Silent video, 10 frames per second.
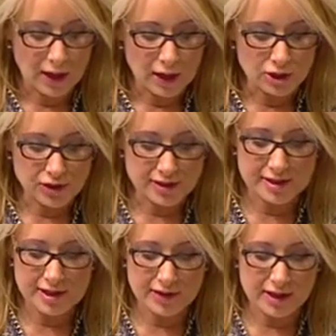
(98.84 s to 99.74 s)

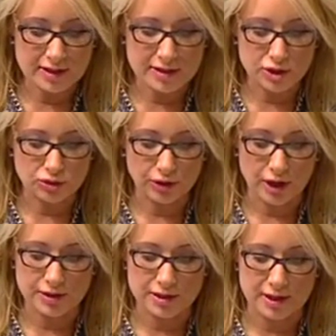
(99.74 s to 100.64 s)
Addressing the Central
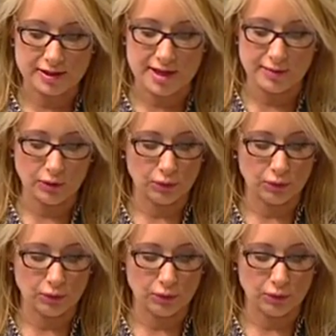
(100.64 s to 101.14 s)
Coast Ice Summit